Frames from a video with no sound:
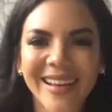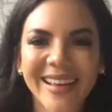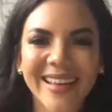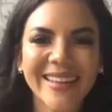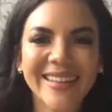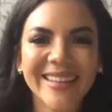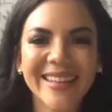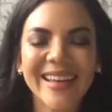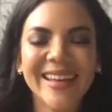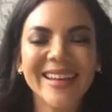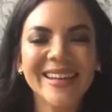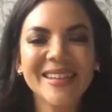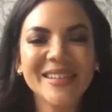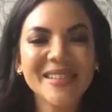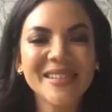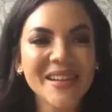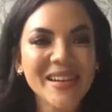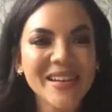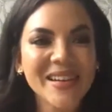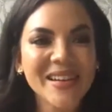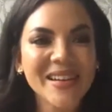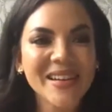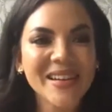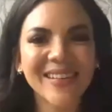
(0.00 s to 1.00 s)
And then,
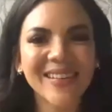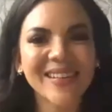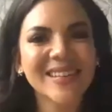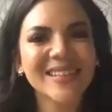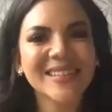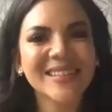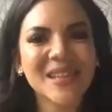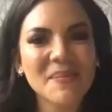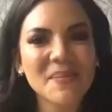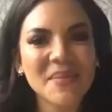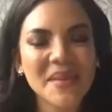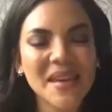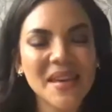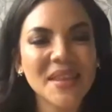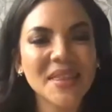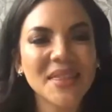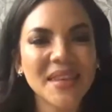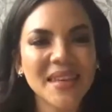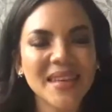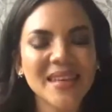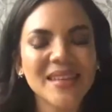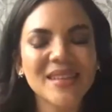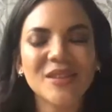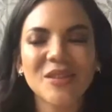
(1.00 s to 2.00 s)
that was a big
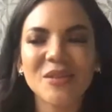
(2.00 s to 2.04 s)
thing to